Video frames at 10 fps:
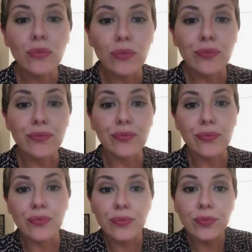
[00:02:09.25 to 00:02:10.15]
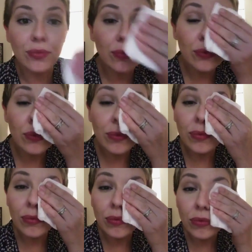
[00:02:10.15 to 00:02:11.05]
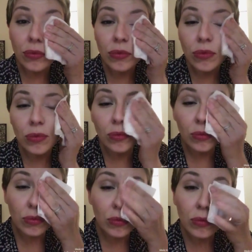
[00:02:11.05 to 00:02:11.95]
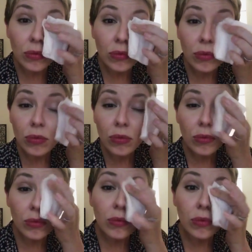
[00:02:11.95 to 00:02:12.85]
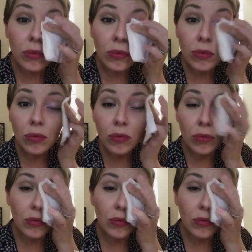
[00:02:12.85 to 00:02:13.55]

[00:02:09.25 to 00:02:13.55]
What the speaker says: (no one is talking)